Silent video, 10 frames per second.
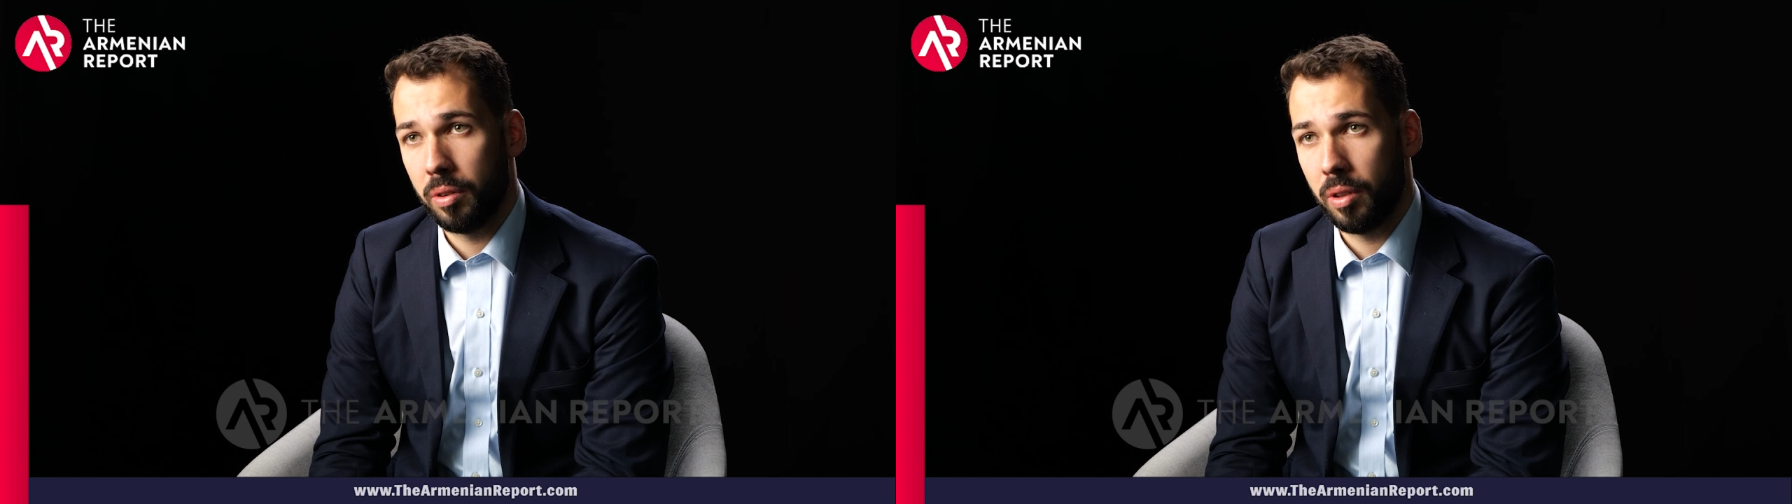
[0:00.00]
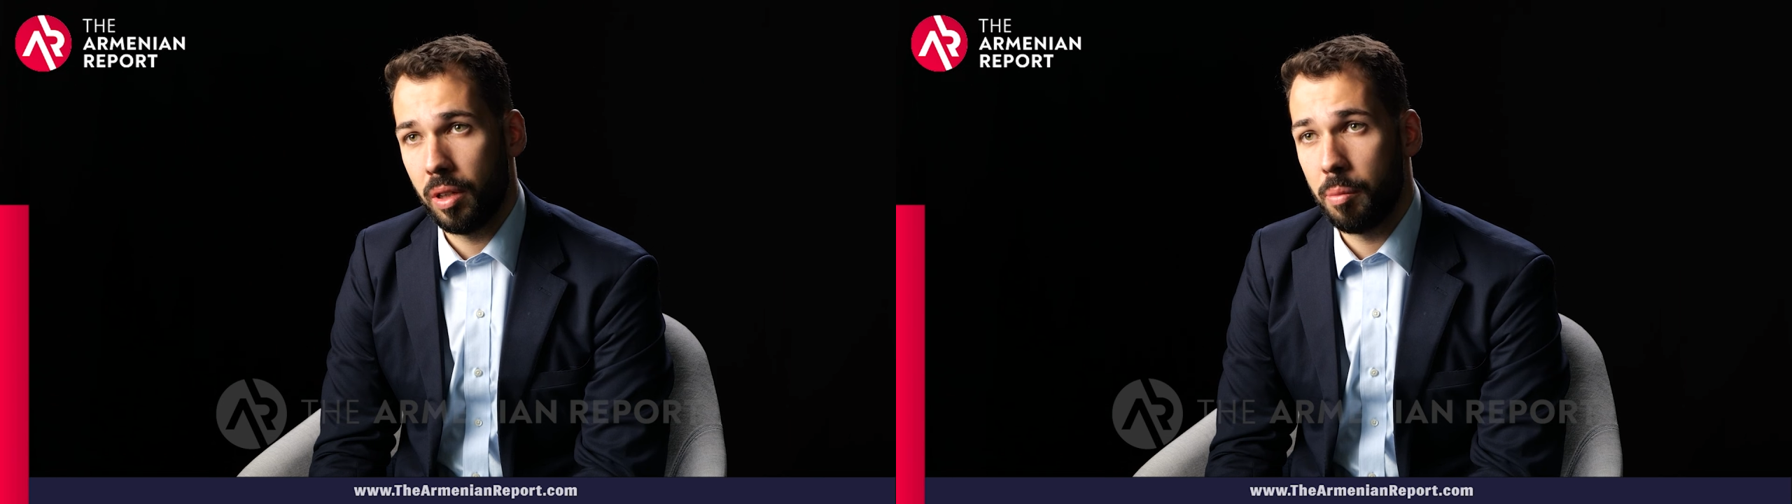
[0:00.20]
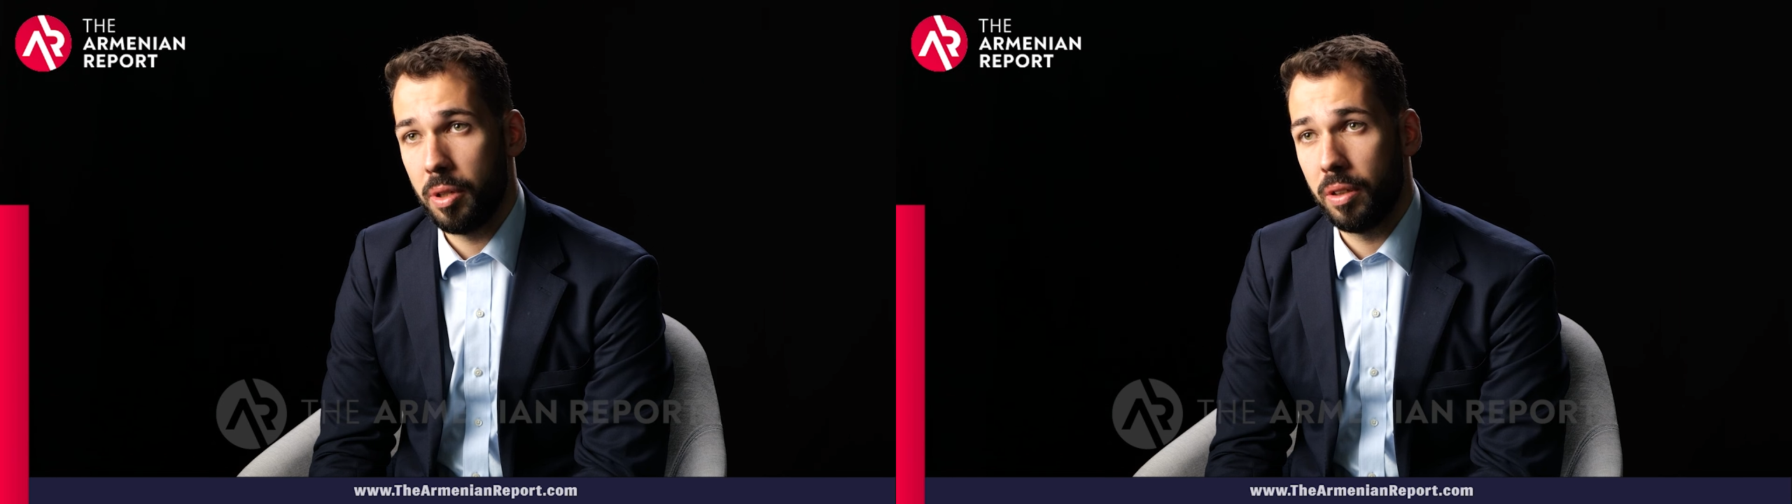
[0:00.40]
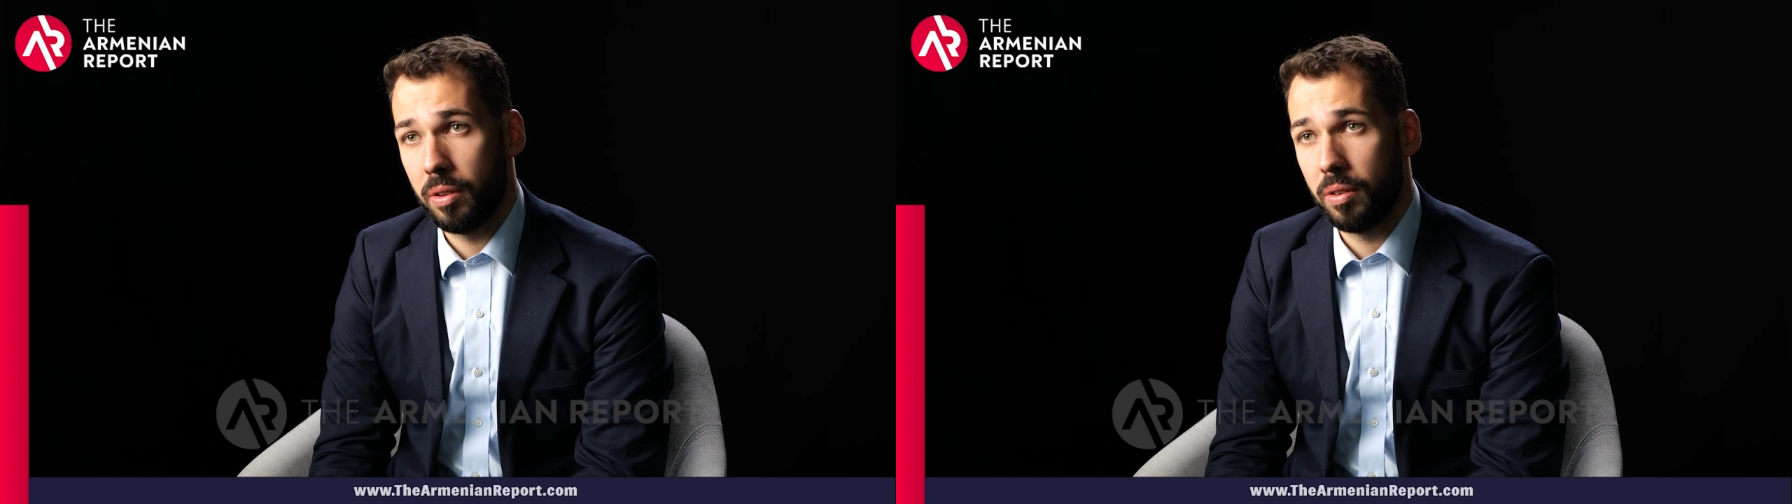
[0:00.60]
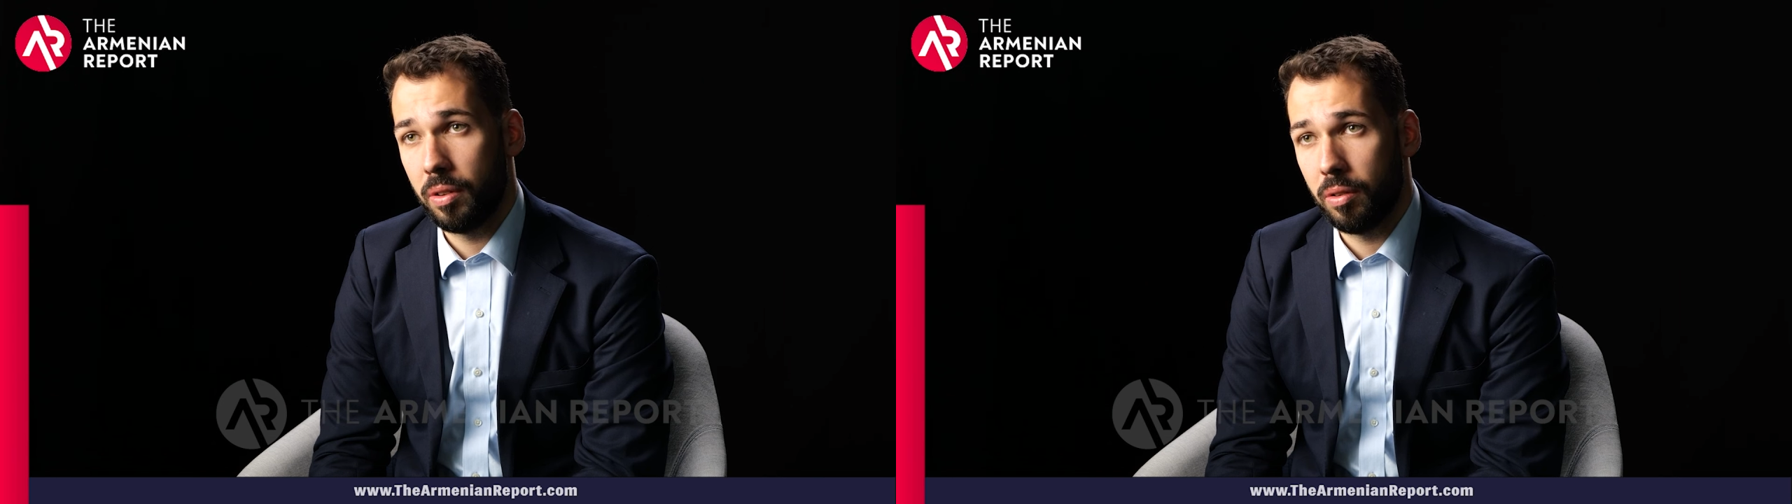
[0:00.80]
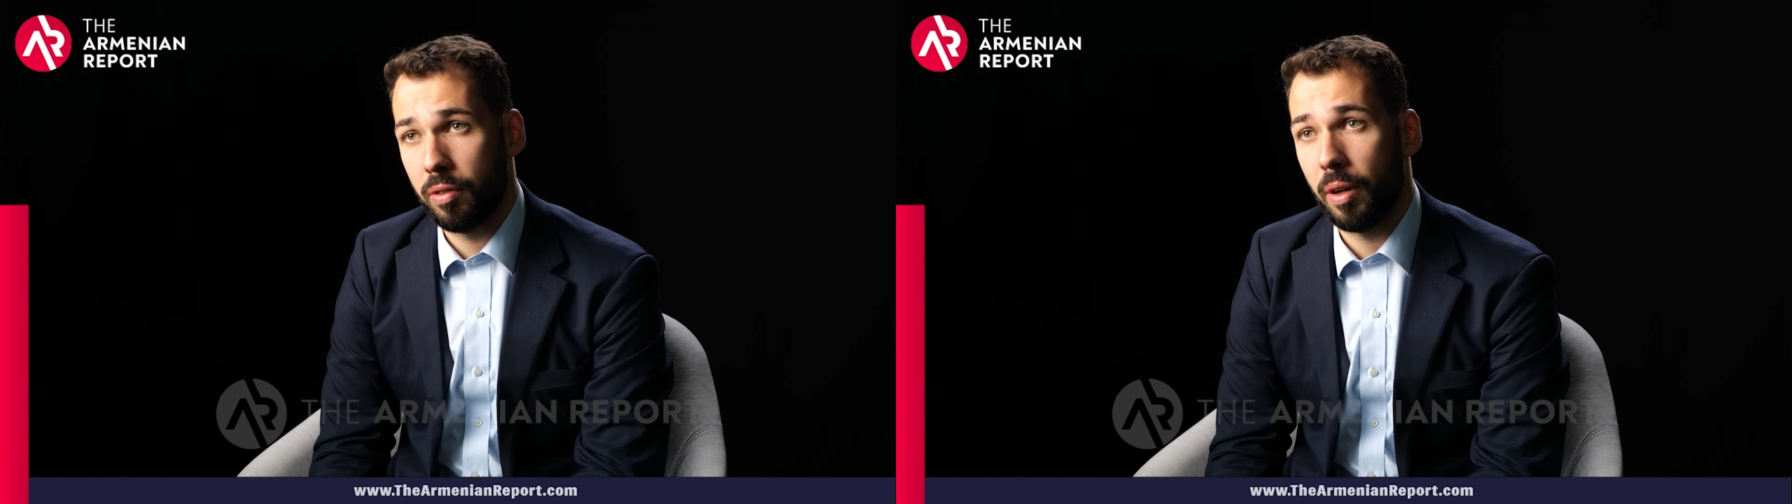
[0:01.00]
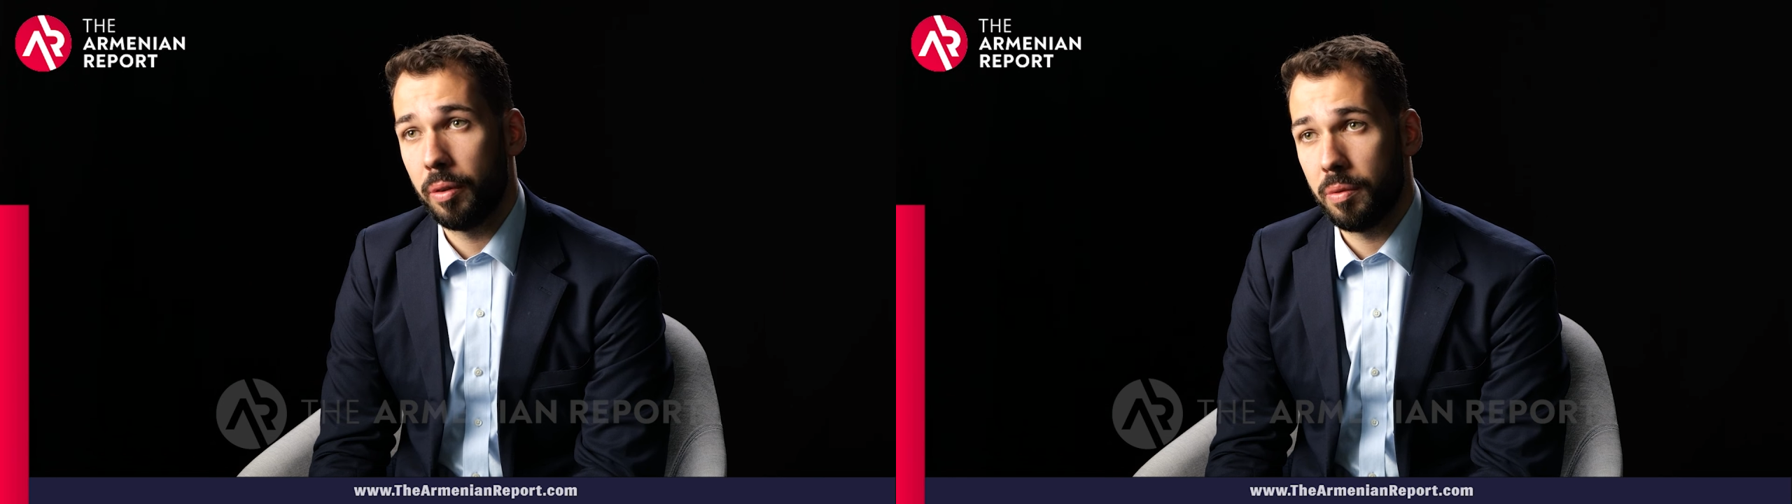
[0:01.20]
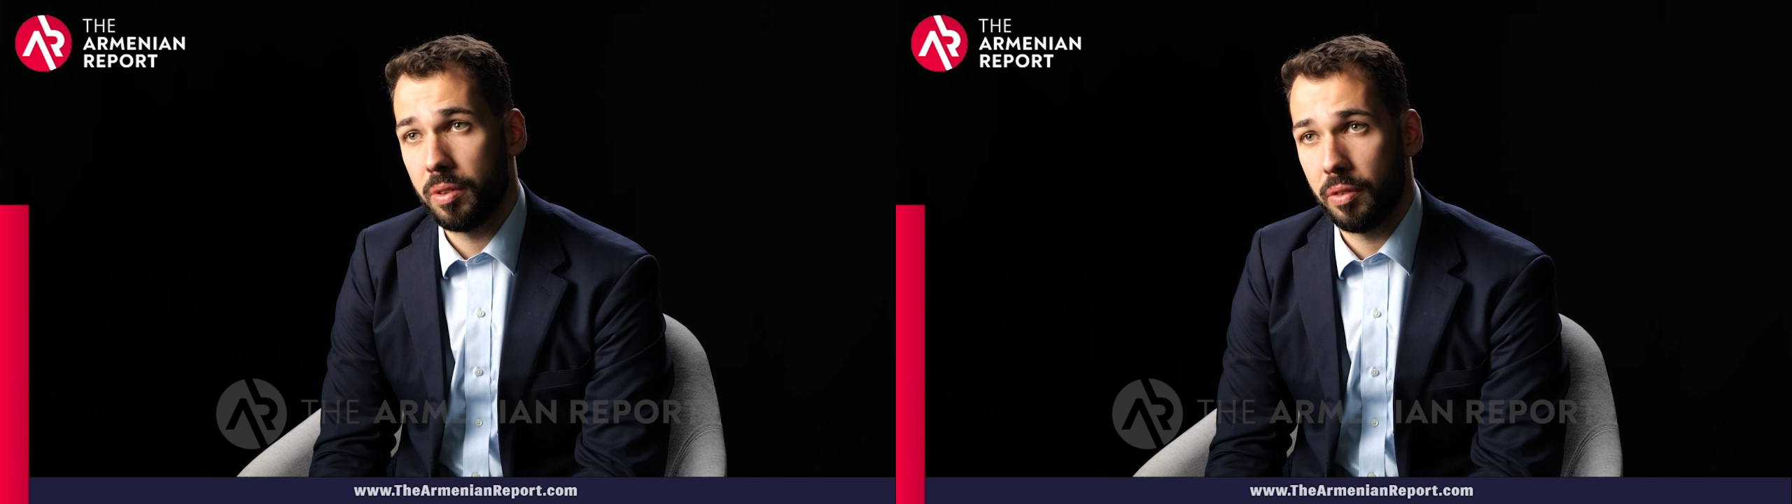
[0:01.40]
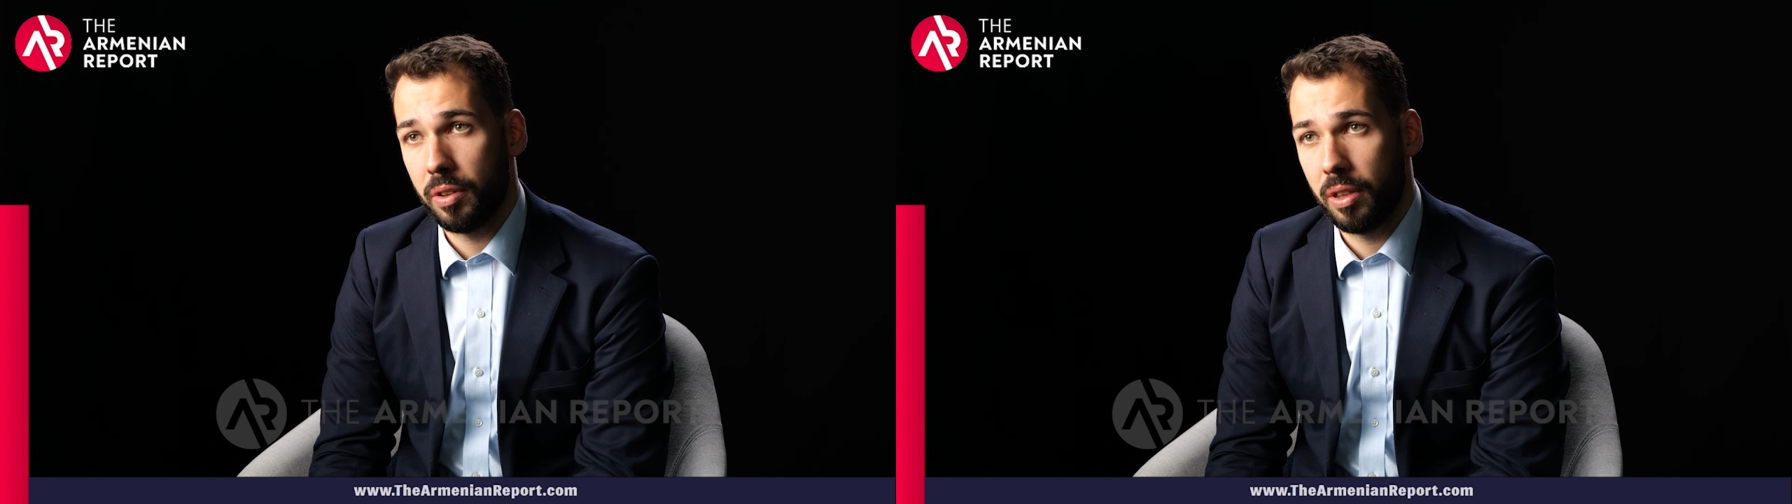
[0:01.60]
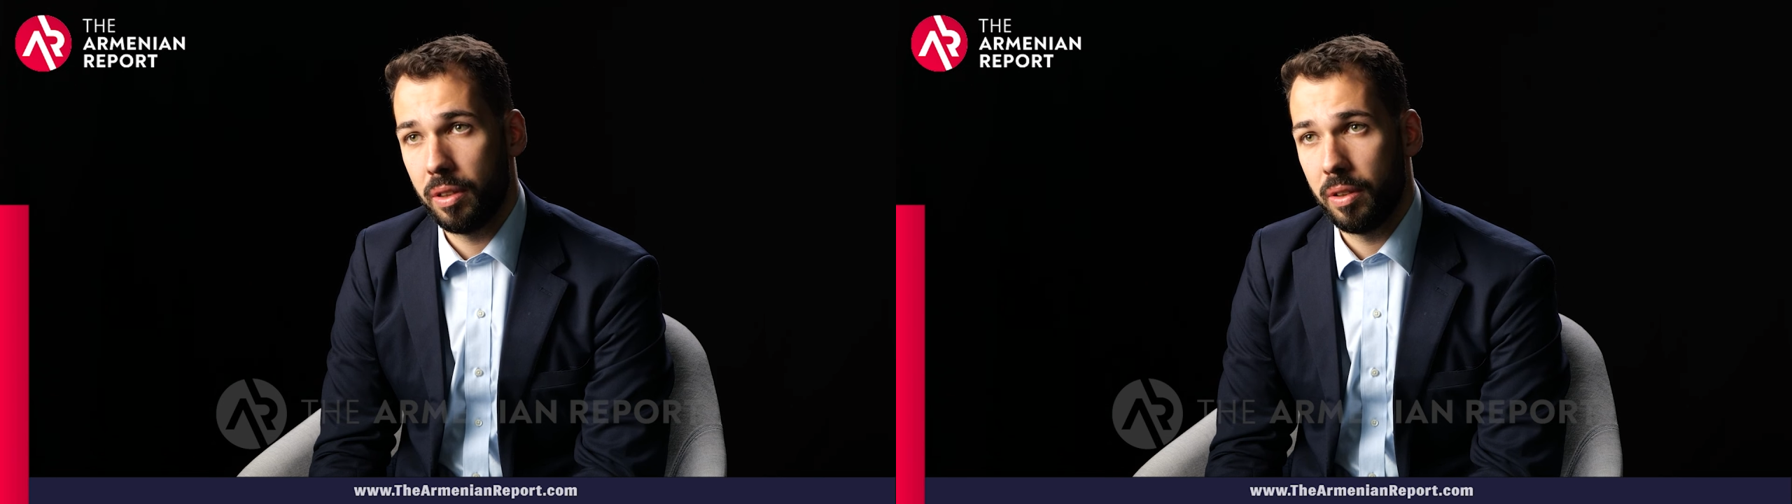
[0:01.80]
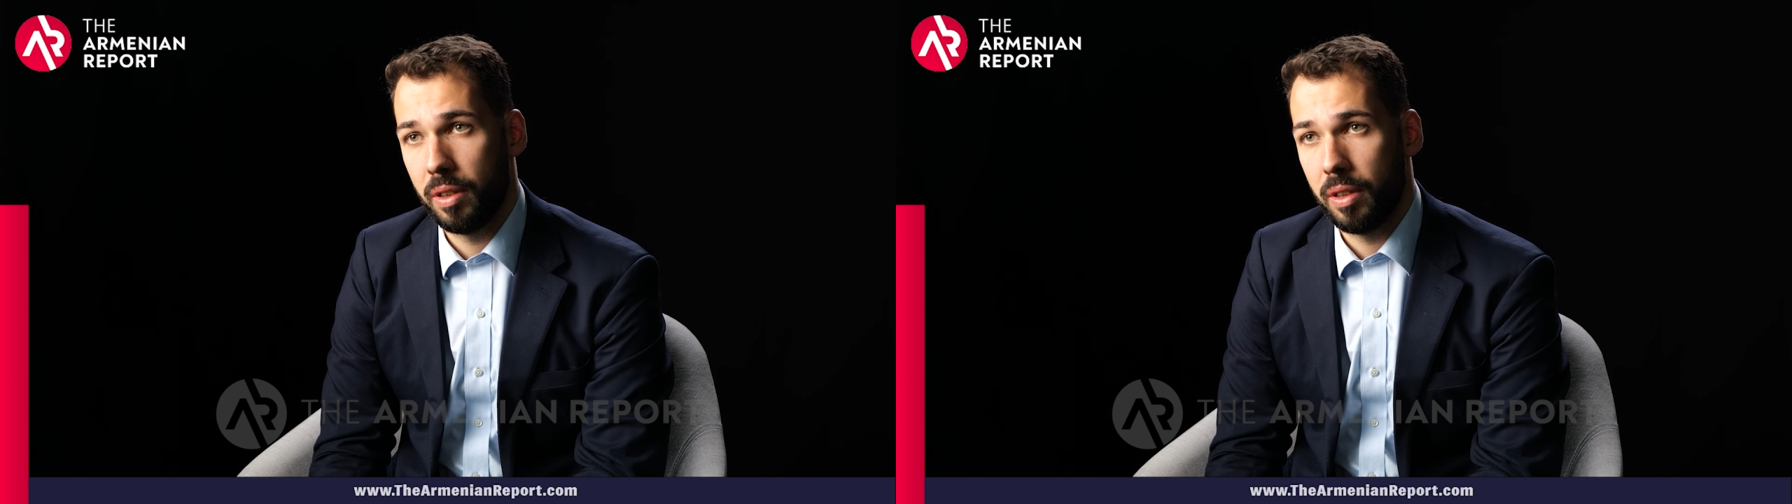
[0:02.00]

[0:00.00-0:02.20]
Armenians, found themselves in.